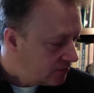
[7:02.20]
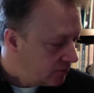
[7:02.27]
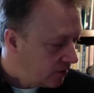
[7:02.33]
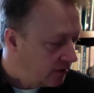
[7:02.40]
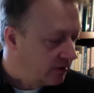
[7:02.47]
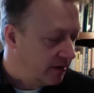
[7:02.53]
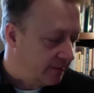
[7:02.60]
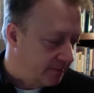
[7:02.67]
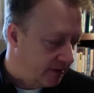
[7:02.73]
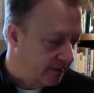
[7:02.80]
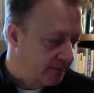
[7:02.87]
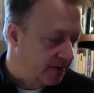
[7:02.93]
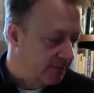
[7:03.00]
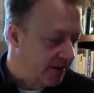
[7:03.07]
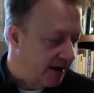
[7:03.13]
let
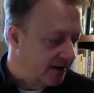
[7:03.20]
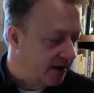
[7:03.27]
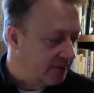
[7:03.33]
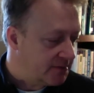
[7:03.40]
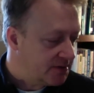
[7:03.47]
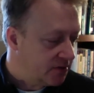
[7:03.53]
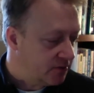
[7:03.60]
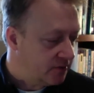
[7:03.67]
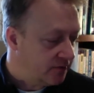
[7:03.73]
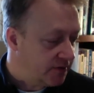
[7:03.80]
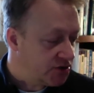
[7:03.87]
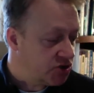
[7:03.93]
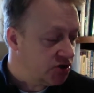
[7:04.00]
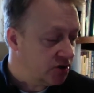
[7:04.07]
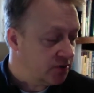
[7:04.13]
me back up. So
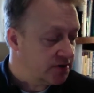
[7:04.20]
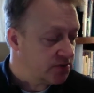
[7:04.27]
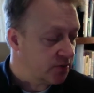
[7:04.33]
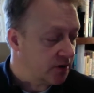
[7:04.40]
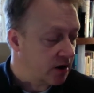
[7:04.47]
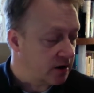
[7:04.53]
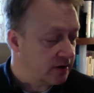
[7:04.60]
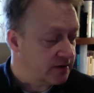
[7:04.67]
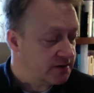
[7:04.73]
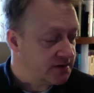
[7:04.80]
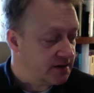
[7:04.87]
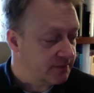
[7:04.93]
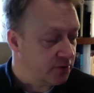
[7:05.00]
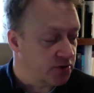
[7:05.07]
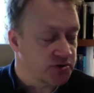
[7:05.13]
Vishnu is regarded as
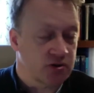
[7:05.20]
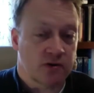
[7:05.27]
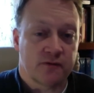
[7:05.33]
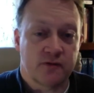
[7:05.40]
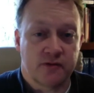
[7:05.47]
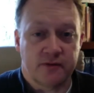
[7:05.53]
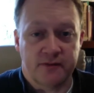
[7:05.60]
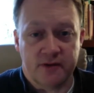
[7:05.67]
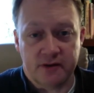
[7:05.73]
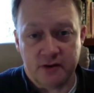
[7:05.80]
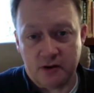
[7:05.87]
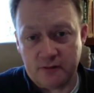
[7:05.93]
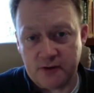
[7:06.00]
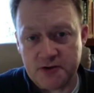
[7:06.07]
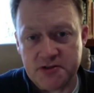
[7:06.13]
the preserver of the
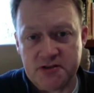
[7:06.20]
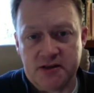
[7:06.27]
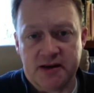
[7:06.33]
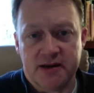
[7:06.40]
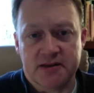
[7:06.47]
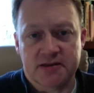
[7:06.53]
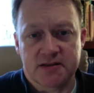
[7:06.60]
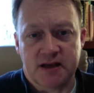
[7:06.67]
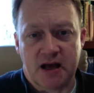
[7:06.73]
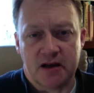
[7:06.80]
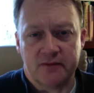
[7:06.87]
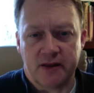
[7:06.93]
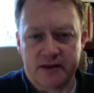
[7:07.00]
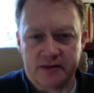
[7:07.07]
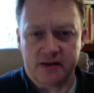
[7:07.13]
universe. He is kind
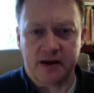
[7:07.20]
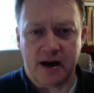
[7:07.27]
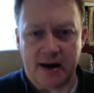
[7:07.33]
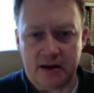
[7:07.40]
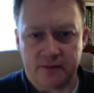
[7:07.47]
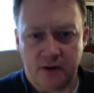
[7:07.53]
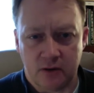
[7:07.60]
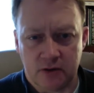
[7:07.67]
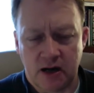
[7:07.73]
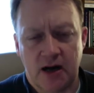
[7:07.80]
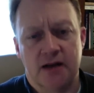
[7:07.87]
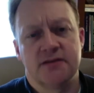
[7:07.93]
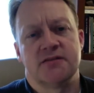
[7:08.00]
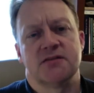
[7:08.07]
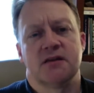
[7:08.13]
of like the god of all
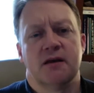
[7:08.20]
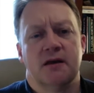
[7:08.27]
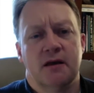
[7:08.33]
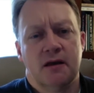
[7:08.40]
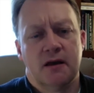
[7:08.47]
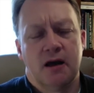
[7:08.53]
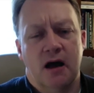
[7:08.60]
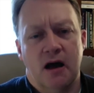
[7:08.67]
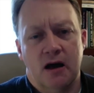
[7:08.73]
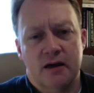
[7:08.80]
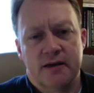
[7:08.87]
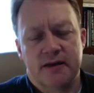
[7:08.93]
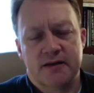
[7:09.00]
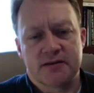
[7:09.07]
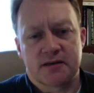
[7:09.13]
gods.
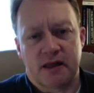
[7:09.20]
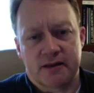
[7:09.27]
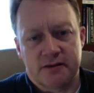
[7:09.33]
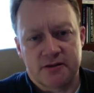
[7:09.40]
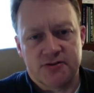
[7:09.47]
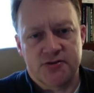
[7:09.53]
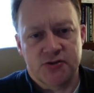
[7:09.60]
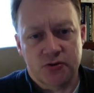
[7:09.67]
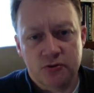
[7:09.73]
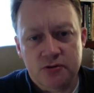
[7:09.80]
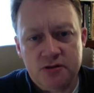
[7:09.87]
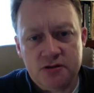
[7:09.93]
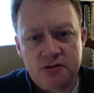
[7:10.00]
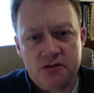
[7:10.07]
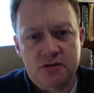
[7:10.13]
He is like the
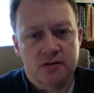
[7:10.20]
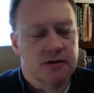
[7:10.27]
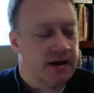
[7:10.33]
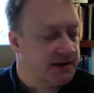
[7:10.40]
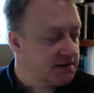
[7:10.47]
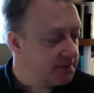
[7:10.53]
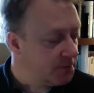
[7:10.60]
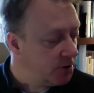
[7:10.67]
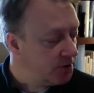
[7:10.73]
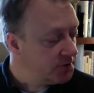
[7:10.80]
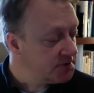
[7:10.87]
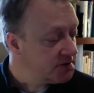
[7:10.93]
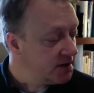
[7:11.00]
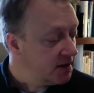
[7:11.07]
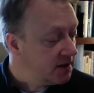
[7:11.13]
Zeus, I
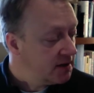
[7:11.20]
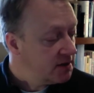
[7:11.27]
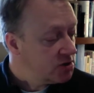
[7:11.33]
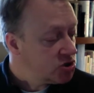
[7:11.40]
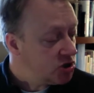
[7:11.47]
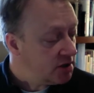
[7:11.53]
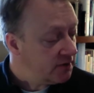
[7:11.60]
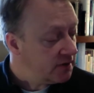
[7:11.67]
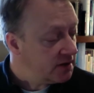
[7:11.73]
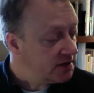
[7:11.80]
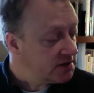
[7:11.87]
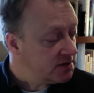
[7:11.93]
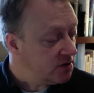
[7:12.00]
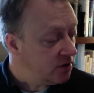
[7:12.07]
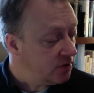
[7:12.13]
suppose. Shiva
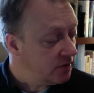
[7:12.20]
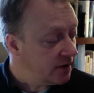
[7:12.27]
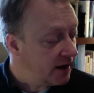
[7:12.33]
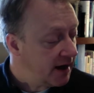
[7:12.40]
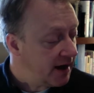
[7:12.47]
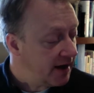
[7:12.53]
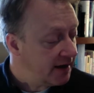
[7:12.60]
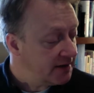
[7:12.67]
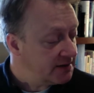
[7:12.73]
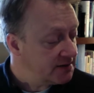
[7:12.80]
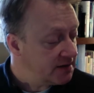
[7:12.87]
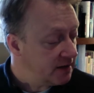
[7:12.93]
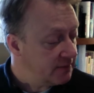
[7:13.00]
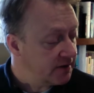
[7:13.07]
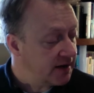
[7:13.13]
is known as
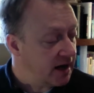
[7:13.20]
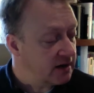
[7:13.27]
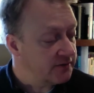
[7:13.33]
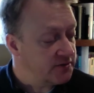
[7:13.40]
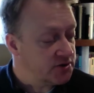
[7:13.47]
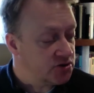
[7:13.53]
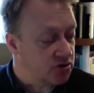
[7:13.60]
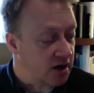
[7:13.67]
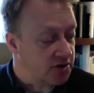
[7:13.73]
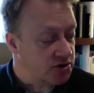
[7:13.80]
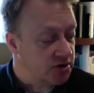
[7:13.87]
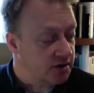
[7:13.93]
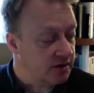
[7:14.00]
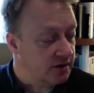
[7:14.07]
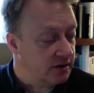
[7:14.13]
the god of
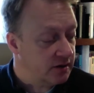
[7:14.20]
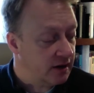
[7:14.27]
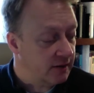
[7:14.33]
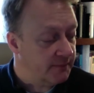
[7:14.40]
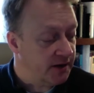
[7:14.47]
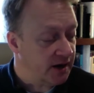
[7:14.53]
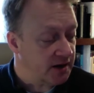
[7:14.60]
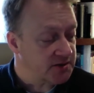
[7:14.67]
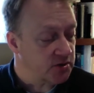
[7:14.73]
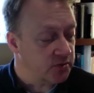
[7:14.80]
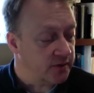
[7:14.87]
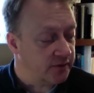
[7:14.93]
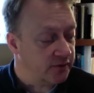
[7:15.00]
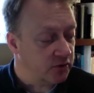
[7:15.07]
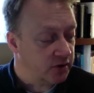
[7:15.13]
destruction, but also
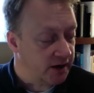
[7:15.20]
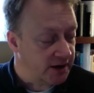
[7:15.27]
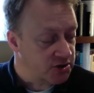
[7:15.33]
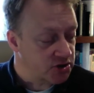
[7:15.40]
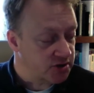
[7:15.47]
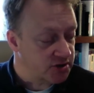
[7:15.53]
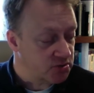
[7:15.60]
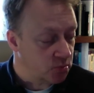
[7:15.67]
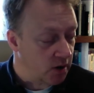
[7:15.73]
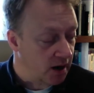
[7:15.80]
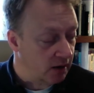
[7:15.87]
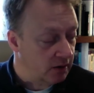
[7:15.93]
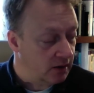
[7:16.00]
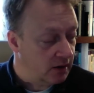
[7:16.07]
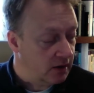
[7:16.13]
of creation as
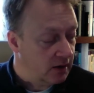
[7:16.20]
well,